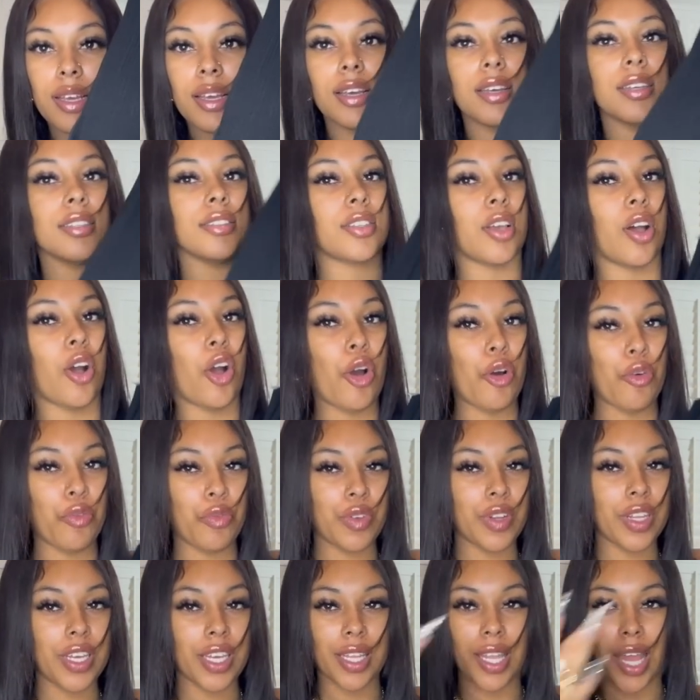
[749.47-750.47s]
So
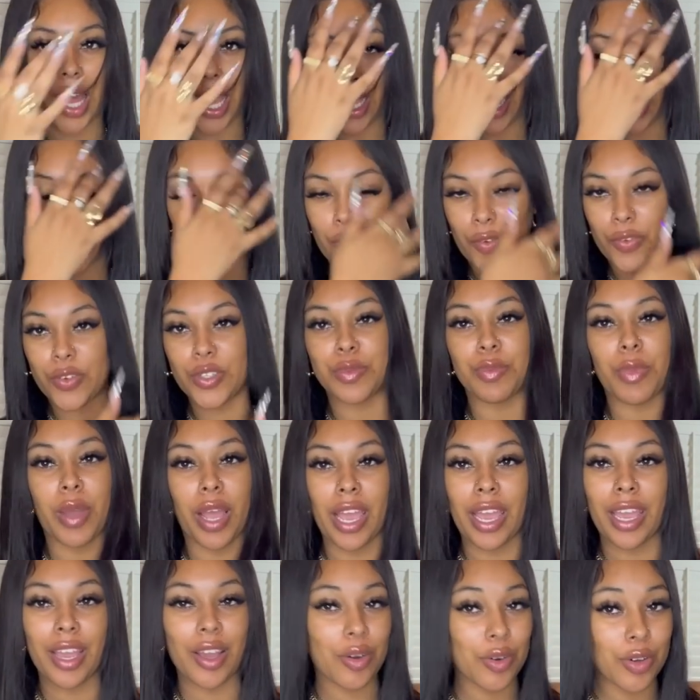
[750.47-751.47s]
hopefully it like covers my
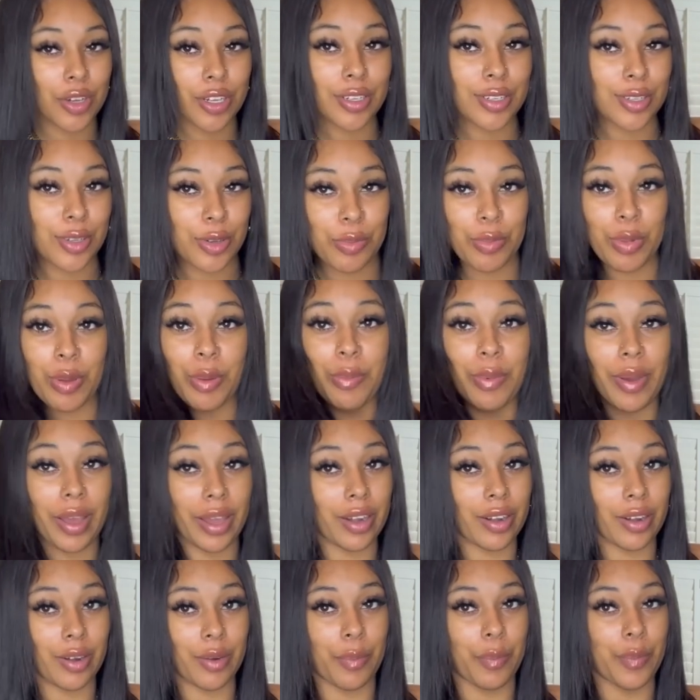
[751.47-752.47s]
ankle a little bit
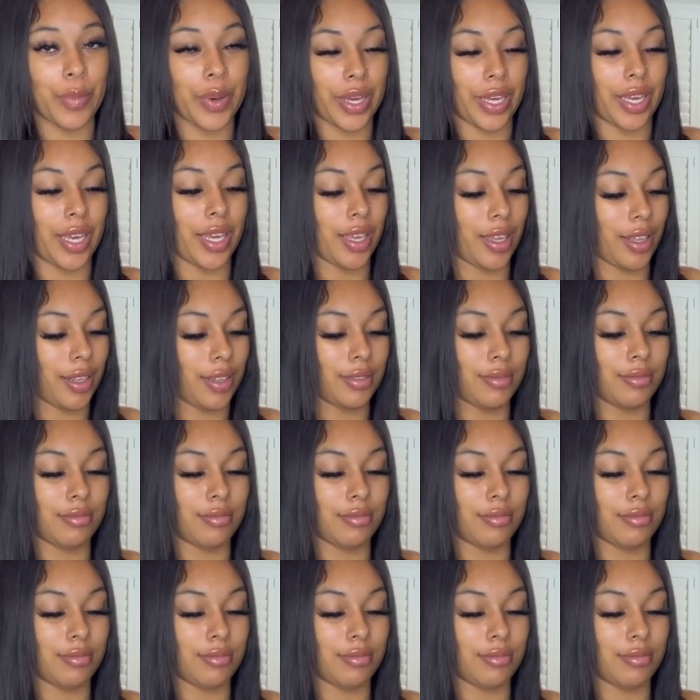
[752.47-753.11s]
better, but